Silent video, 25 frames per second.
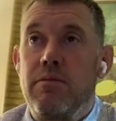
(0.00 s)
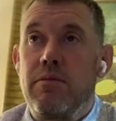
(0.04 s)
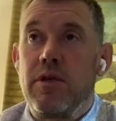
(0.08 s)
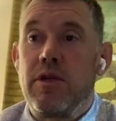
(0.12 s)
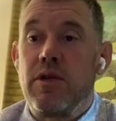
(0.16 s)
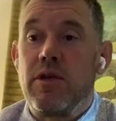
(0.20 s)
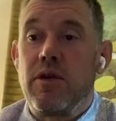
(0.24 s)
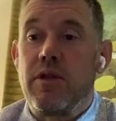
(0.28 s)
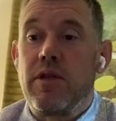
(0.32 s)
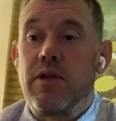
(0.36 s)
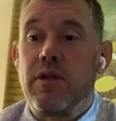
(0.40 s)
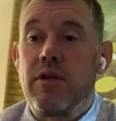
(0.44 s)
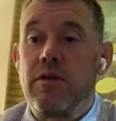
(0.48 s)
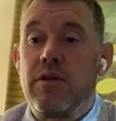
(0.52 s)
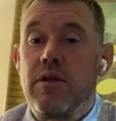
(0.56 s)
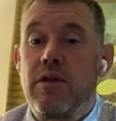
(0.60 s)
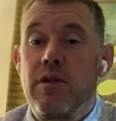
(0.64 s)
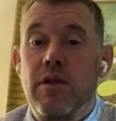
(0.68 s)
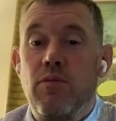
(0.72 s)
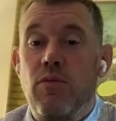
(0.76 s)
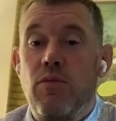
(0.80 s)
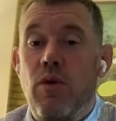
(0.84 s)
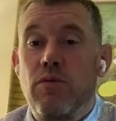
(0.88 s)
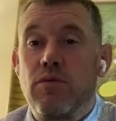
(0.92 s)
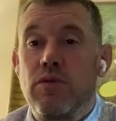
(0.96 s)
you know,
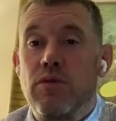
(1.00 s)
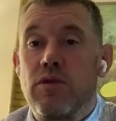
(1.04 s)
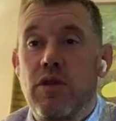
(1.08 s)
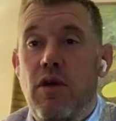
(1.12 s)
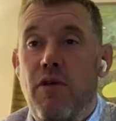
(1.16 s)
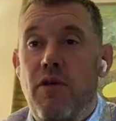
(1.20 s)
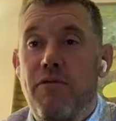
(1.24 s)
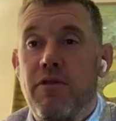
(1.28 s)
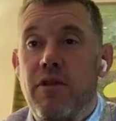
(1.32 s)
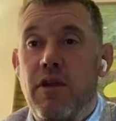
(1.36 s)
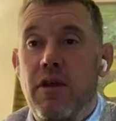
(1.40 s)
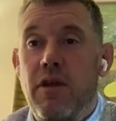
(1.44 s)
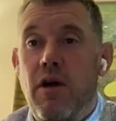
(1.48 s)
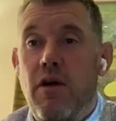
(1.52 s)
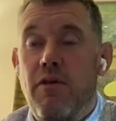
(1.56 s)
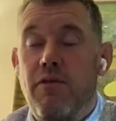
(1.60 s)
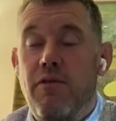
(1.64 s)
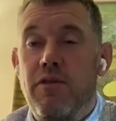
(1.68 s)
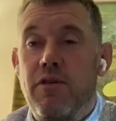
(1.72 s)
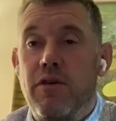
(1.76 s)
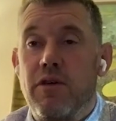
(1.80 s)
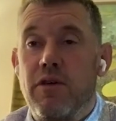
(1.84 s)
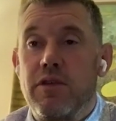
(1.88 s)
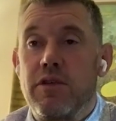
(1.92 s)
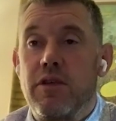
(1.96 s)
they won't soften the golf
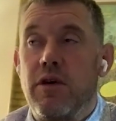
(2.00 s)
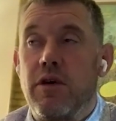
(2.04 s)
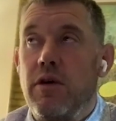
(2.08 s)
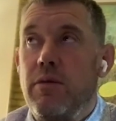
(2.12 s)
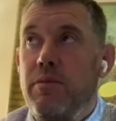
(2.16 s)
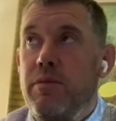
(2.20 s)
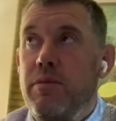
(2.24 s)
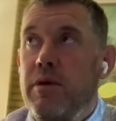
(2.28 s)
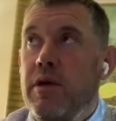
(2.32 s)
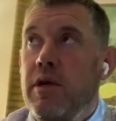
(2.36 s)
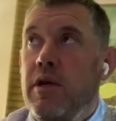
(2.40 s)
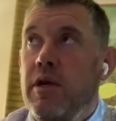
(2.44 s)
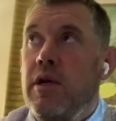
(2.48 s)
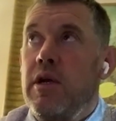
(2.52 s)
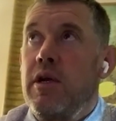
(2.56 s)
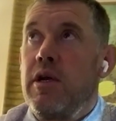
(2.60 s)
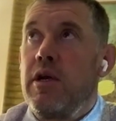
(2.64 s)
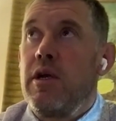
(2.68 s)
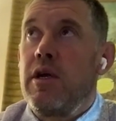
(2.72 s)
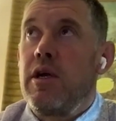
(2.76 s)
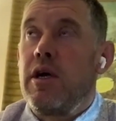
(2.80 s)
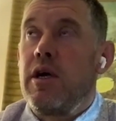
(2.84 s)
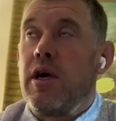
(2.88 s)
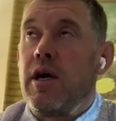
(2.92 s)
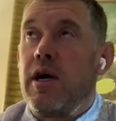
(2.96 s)
course up.
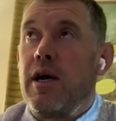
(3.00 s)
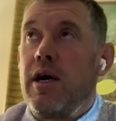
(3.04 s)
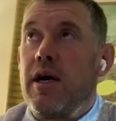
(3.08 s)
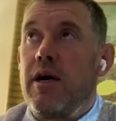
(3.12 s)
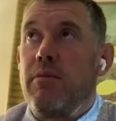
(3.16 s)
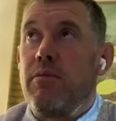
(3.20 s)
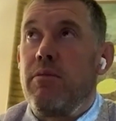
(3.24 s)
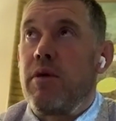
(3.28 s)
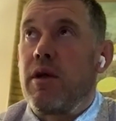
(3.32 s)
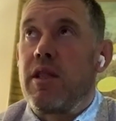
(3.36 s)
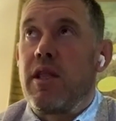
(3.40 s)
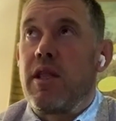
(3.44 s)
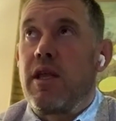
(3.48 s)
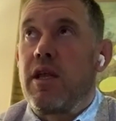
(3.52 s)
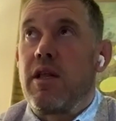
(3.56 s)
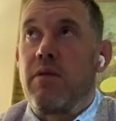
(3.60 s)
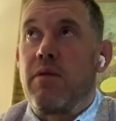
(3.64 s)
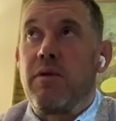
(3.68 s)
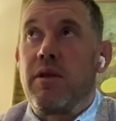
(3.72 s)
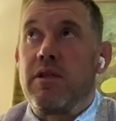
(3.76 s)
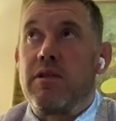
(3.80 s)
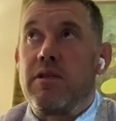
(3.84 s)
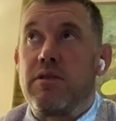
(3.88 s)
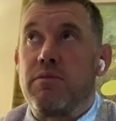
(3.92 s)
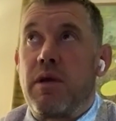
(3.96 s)
I think it'll
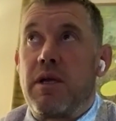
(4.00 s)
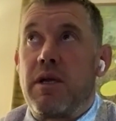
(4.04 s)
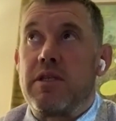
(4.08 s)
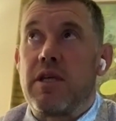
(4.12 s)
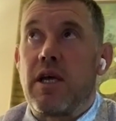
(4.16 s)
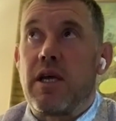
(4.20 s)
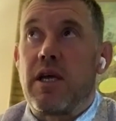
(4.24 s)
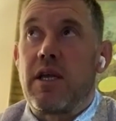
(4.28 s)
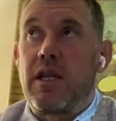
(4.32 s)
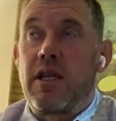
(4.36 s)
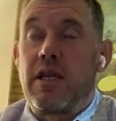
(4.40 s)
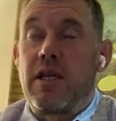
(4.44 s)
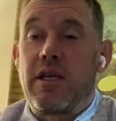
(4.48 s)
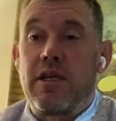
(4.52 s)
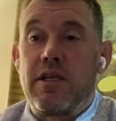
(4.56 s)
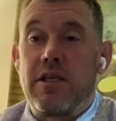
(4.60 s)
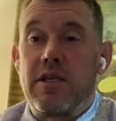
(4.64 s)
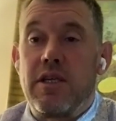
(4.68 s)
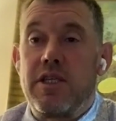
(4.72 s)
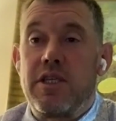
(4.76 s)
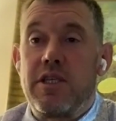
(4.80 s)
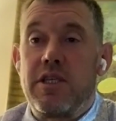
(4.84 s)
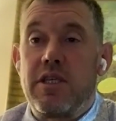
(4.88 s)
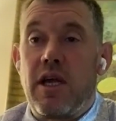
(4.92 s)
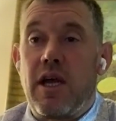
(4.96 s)
be in spectacular
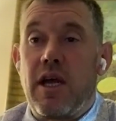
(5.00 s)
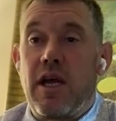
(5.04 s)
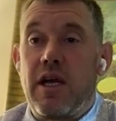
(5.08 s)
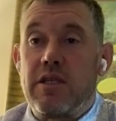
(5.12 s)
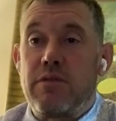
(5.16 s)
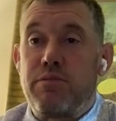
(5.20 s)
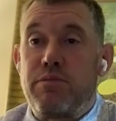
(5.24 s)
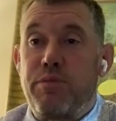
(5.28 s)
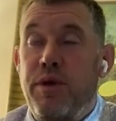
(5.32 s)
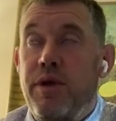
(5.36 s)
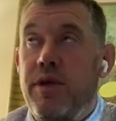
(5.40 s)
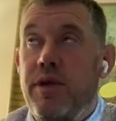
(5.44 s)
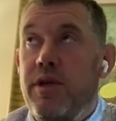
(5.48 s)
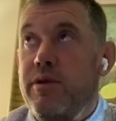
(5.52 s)
condition as per